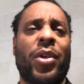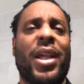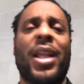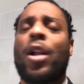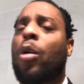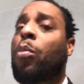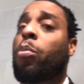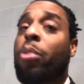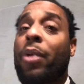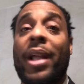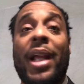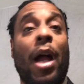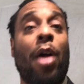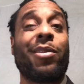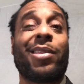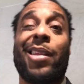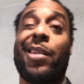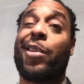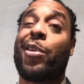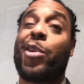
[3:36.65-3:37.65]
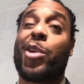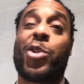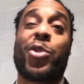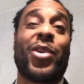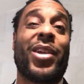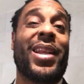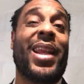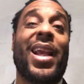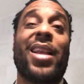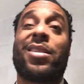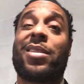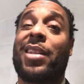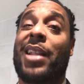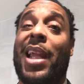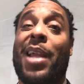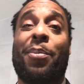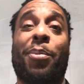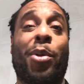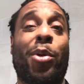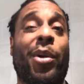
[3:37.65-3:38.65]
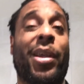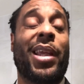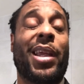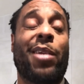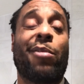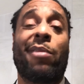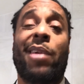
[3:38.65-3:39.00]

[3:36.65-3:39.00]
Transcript: It don't bring out the nurturing nature like Pookie and